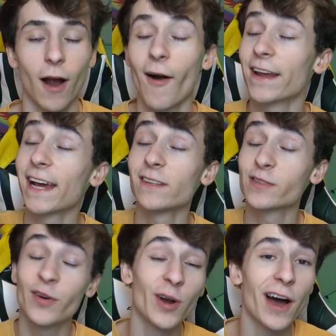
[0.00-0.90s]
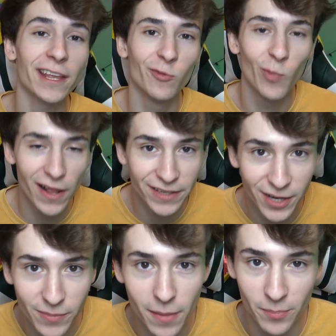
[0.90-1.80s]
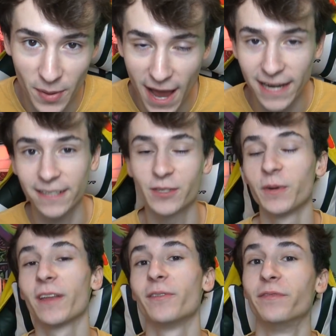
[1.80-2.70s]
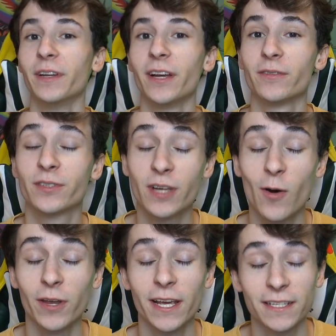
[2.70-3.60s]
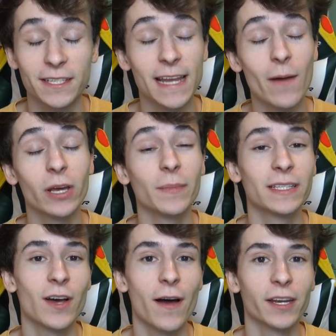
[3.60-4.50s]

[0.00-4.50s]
Alright guys, what's going on and welcome back to another video. So today we're going to be talking